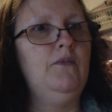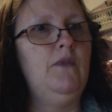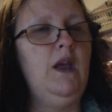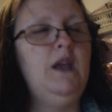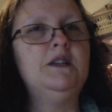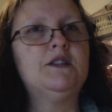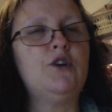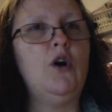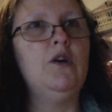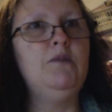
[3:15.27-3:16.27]
in
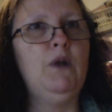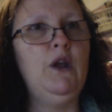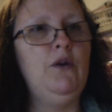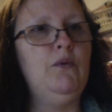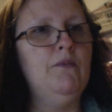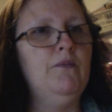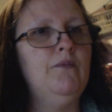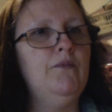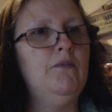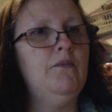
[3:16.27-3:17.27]
sky blue.
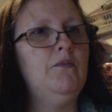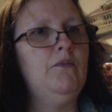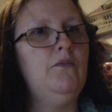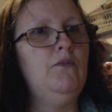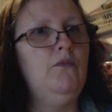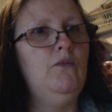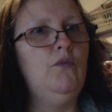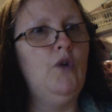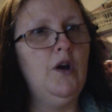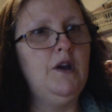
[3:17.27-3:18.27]

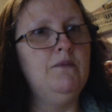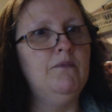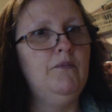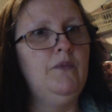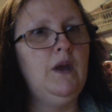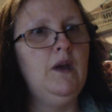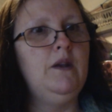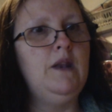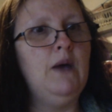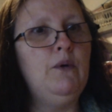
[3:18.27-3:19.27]
Right,
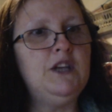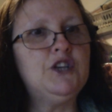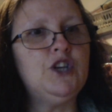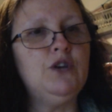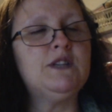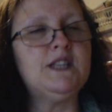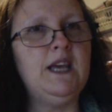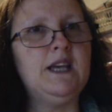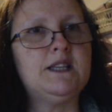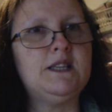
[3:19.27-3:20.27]
now issue
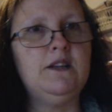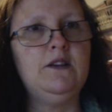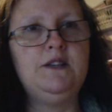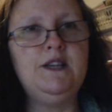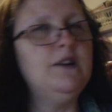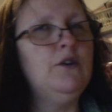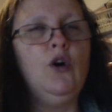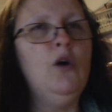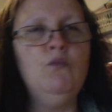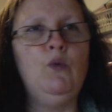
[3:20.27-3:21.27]
6 didn't
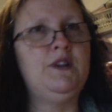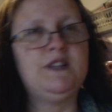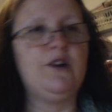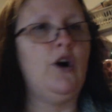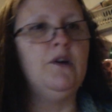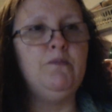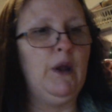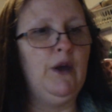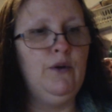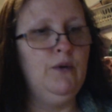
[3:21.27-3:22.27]
come with sky
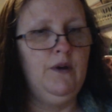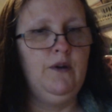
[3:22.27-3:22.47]
blue.